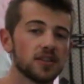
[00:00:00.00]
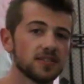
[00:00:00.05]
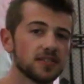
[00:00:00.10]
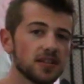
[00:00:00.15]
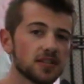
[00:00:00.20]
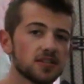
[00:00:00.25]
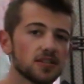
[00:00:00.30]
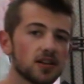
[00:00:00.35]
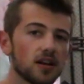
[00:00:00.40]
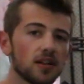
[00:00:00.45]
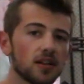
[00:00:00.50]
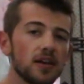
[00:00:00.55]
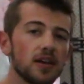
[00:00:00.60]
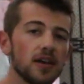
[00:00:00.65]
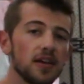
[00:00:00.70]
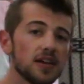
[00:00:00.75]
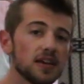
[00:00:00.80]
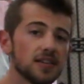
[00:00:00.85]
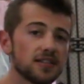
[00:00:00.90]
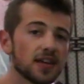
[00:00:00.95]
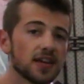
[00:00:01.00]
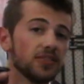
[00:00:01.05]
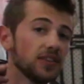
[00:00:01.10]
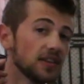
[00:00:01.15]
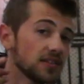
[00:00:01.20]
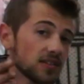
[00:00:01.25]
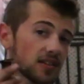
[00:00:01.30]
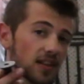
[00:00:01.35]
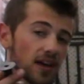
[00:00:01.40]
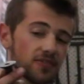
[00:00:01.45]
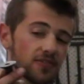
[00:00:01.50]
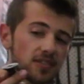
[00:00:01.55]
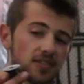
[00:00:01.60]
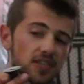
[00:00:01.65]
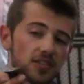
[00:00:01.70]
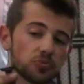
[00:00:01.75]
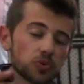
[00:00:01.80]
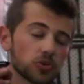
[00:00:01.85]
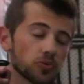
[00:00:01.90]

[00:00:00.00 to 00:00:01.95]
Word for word: this install is that these clevises,